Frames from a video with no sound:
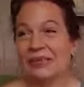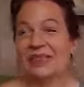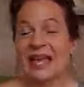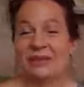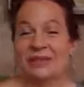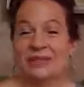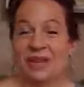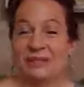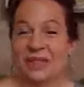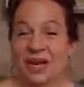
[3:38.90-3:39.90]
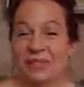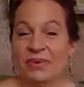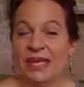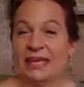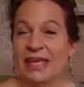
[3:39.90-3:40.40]
but that one's coming up.
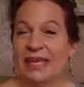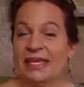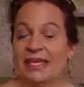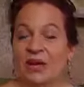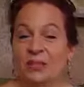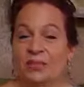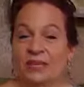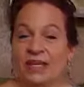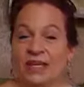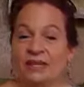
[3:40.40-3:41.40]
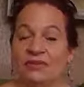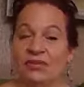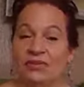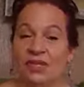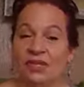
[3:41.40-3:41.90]
And then I'm thinking of
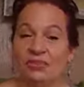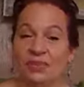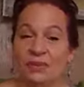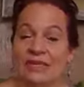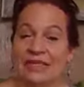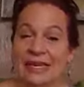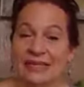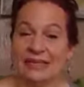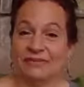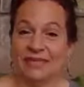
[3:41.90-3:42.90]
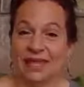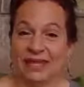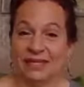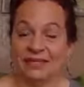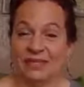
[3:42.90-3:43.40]
doing a dream intensive
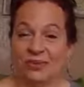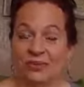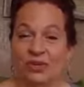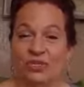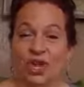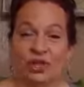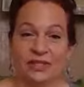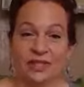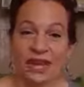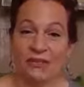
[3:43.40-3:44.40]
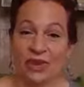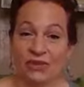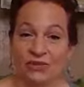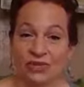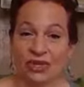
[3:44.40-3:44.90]
again. So we're going to talk today
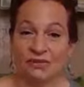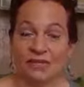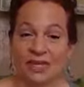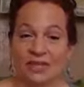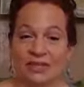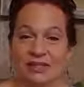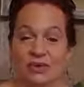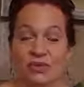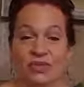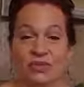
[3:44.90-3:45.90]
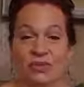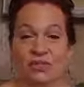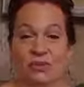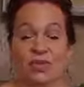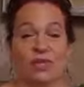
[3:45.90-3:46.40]
about dreams. And so if this is
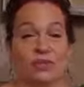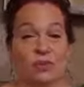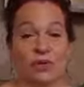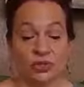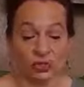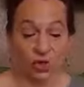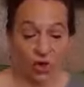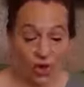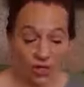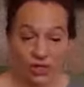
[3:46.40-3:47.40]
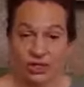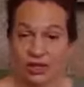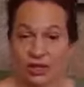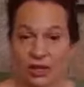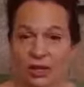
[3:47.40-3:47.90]
something that sparks your heart and
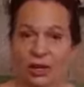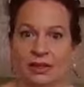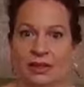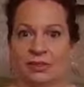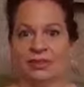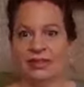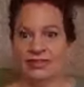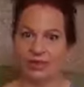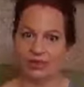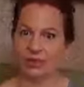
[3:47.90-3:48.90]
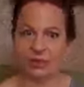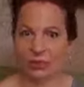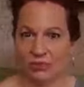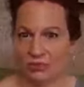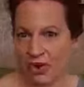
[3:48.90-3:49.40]
you think, oh, I'd like to hear it a little
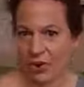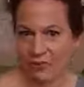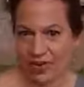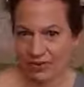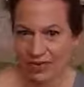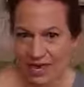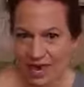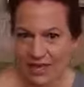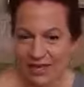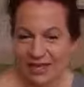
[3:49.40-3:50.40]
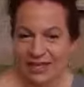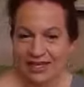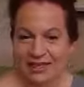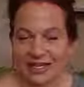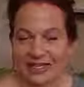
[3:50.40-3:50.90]
bit more about that,
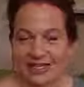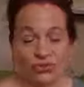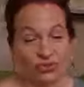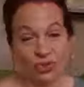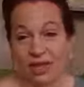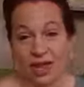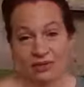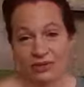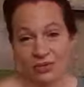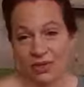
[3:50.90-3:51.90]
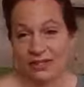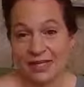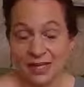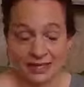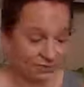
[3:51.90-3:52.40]
that's a class you want to
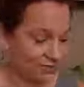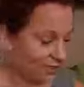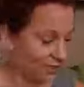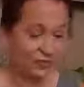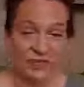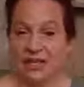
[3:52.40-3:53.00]
take. So